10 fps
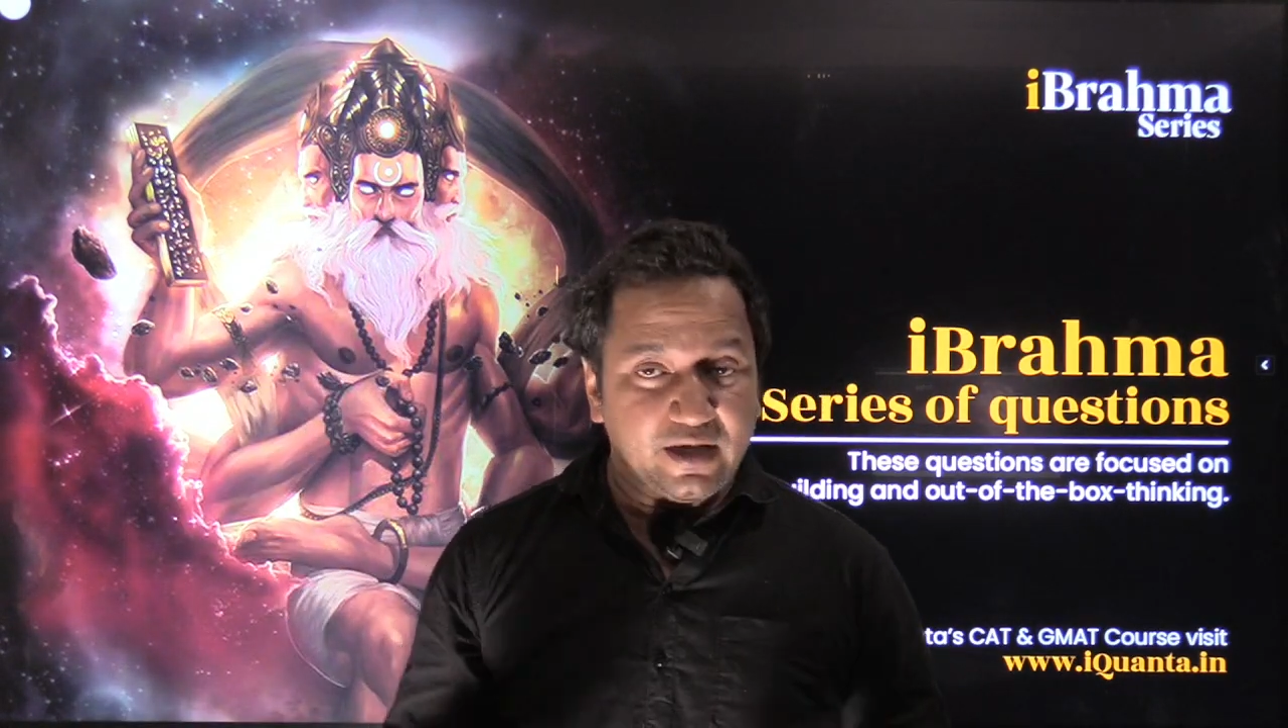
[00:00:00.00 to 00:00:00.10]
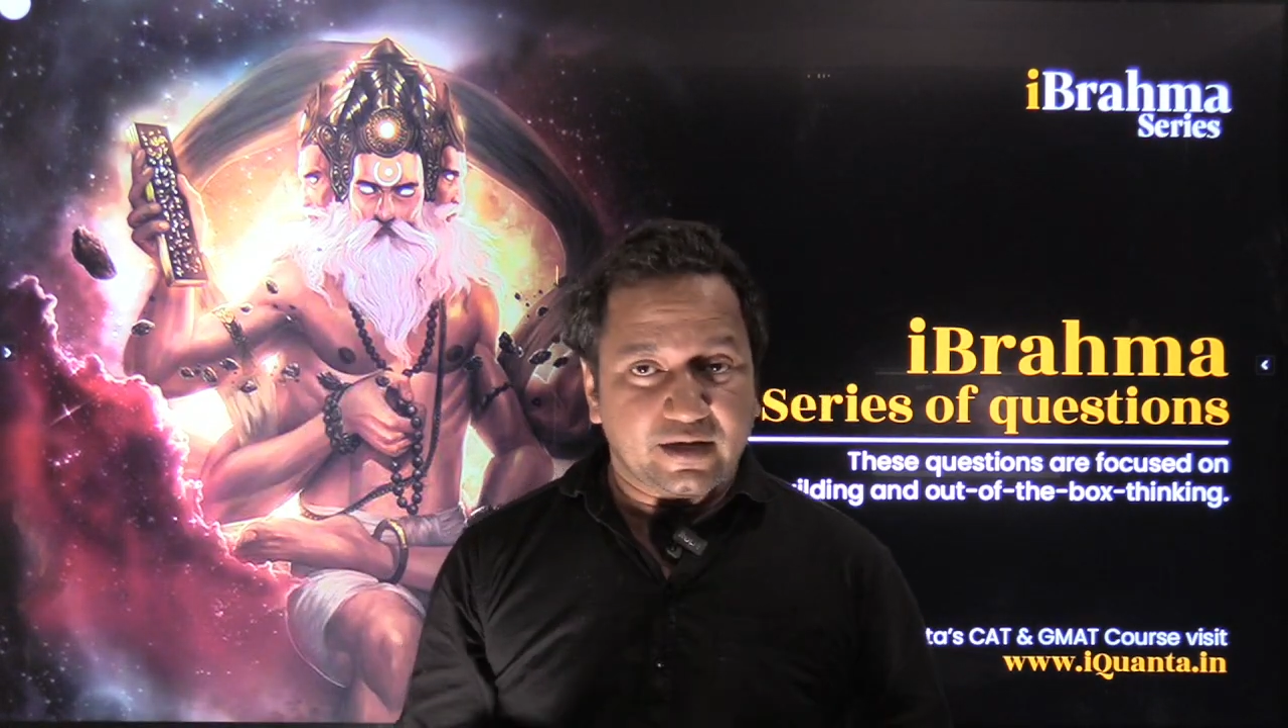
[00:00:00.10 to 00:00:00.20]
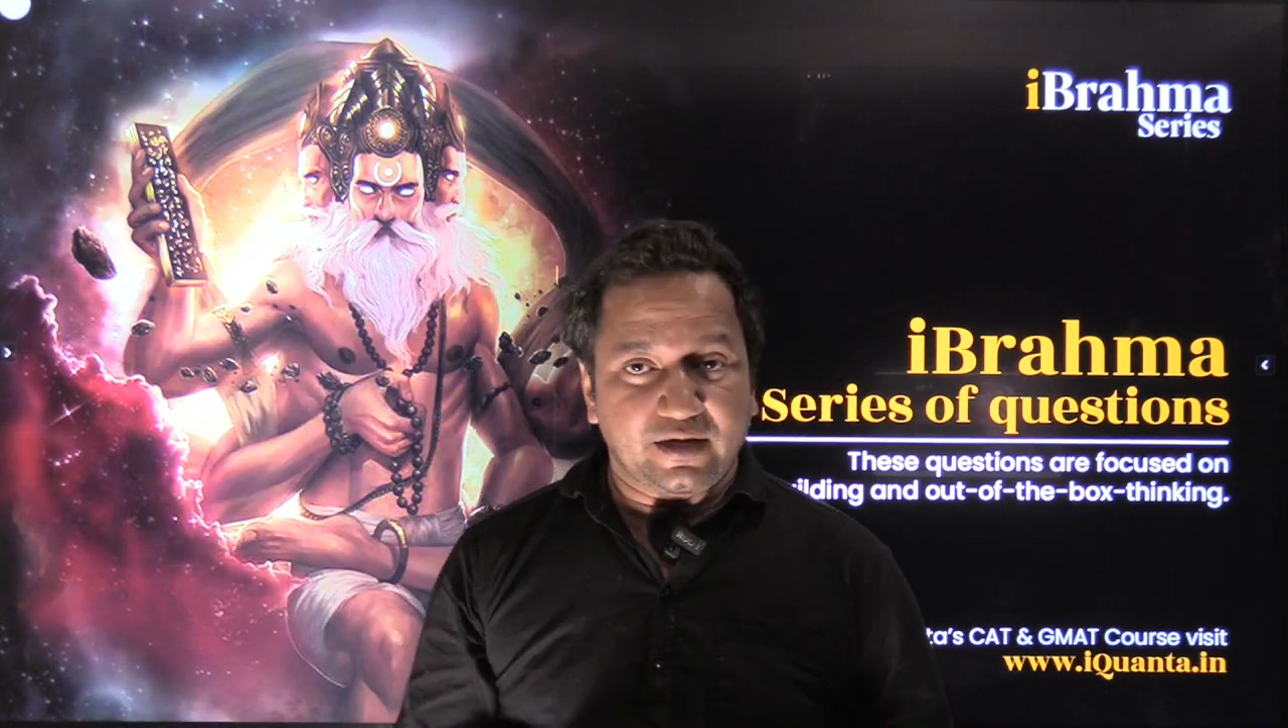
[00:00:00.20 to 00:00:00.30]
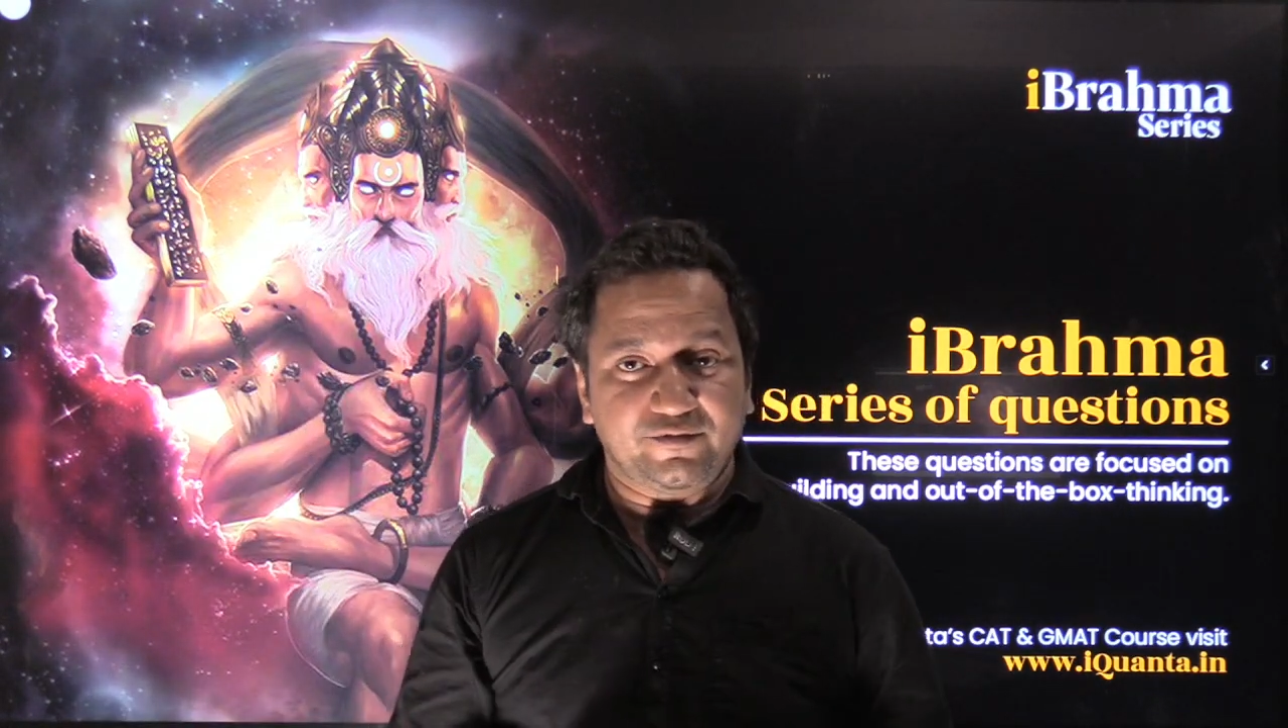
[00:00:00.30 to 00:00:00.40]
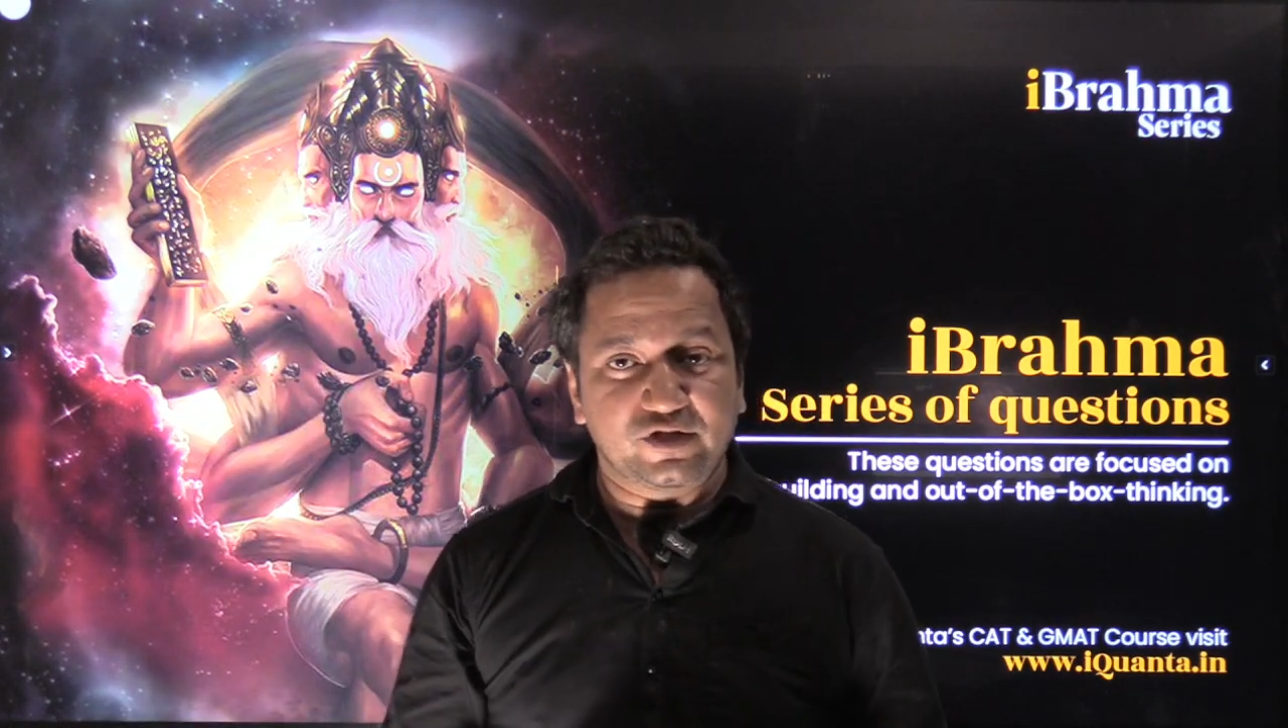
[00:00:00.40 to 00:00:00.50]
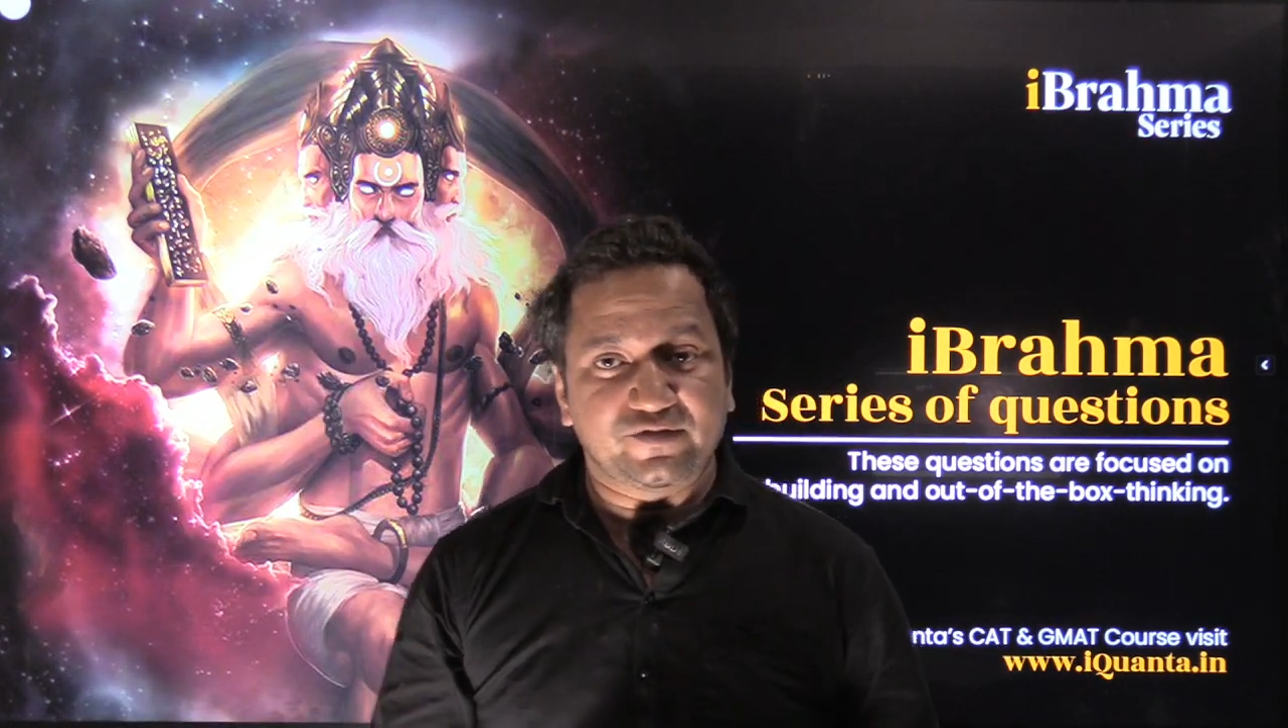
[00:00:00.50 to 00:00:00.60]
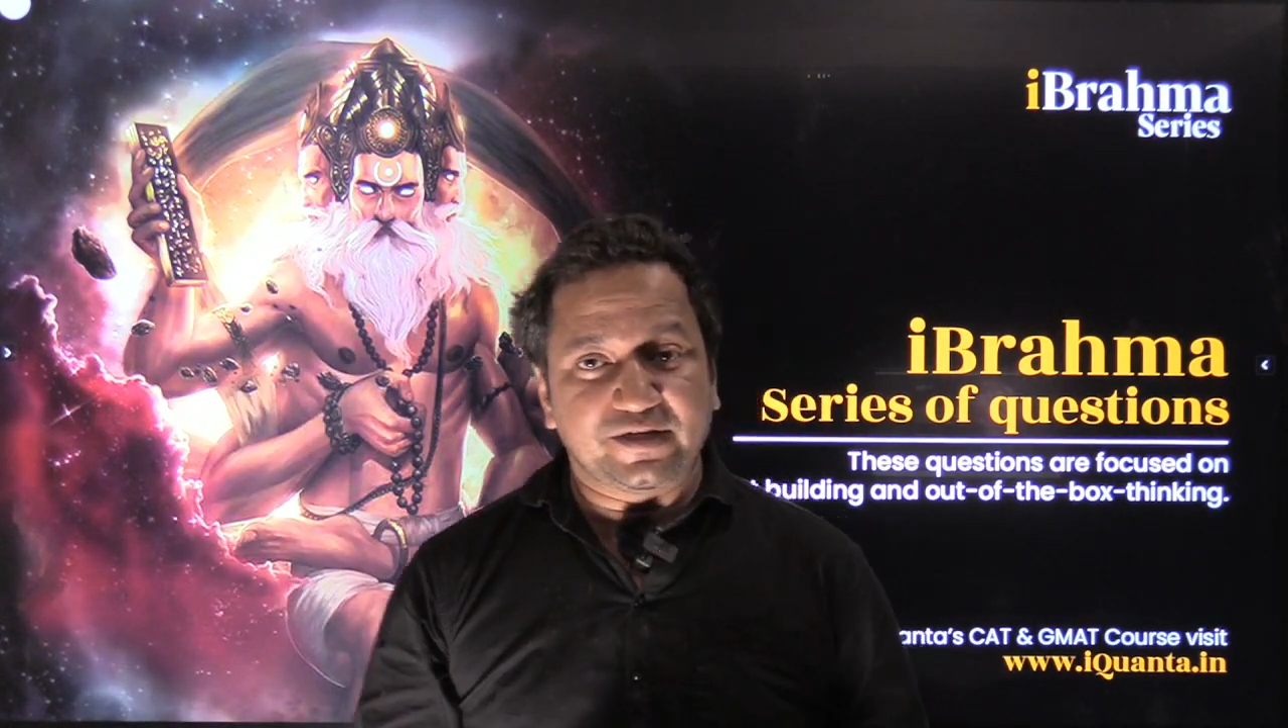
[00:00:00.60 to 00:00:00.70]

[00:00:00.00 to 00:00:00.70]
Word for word: confused